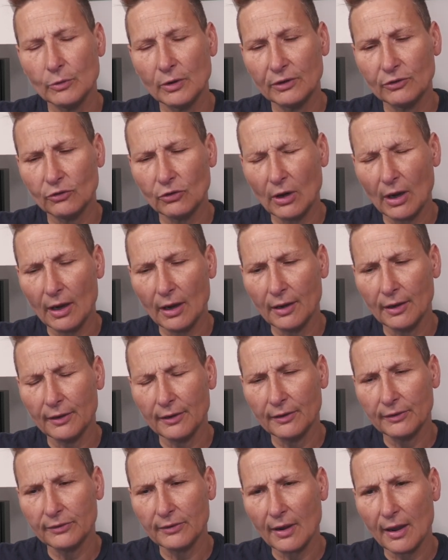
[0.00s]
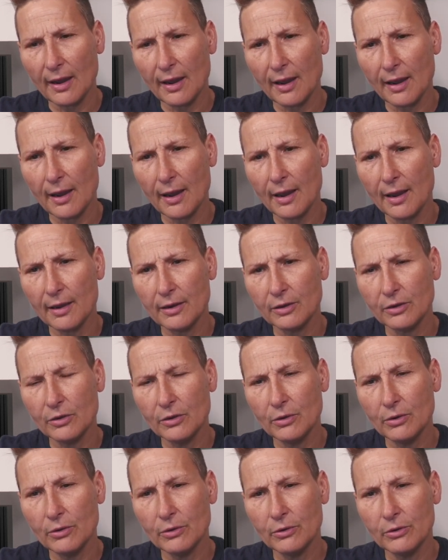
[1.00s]
which is uh,
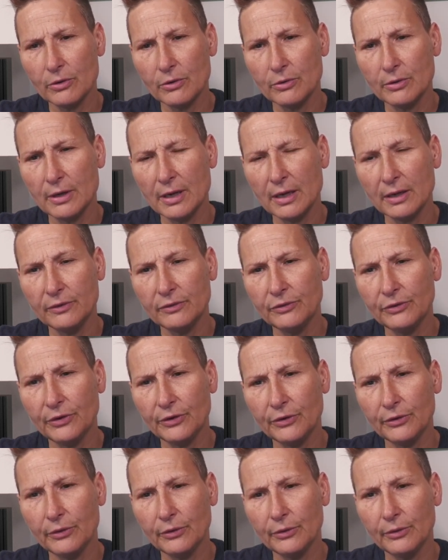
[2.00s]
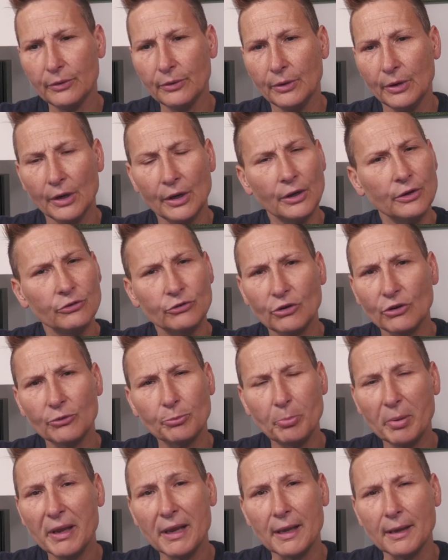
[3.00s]
you you need to
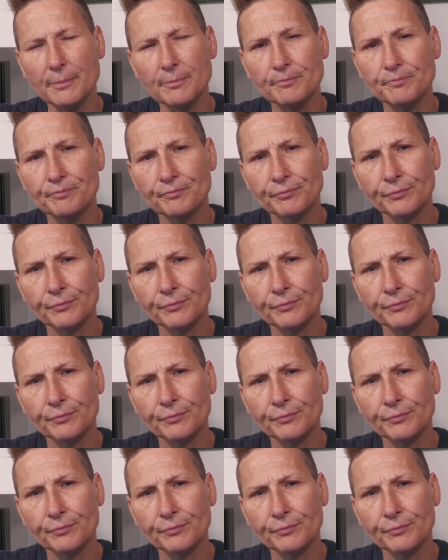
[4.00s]
just be,